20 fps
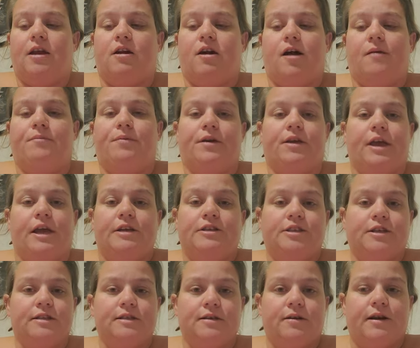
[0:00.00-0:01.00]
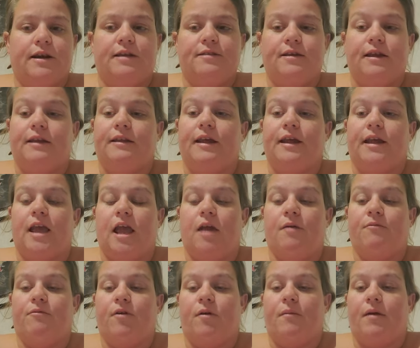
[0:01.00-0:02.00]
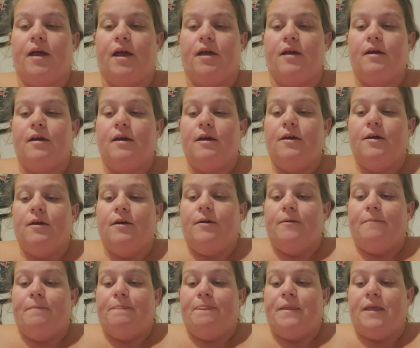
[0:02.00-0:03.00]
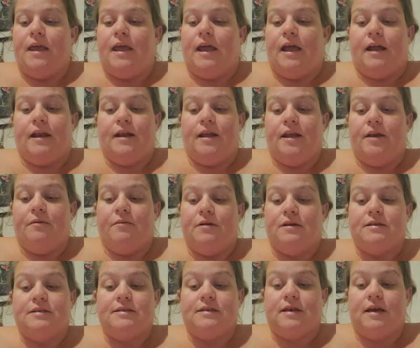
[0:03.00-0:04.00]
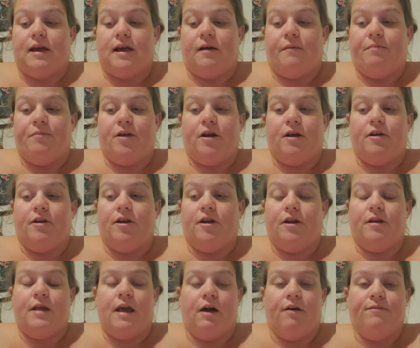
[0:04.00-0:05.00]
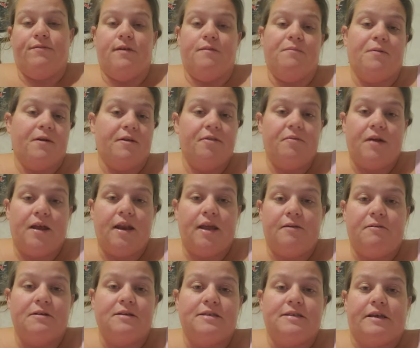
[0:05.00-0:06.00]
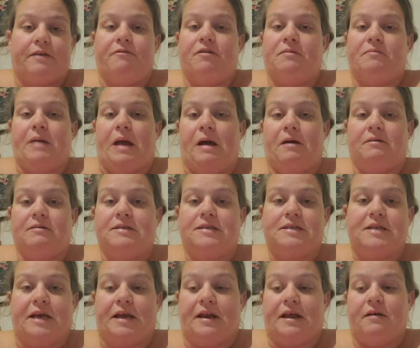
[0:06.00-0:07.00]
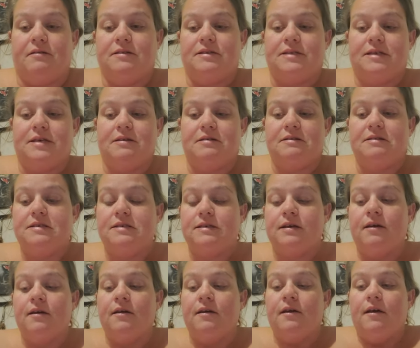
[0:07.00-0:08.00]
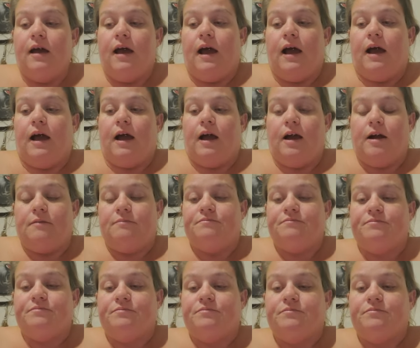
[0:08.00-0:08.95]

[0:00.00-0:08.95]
of complications or anything that came from it and he was um, a good healthy birth weight he was seven pounds ten ounces um,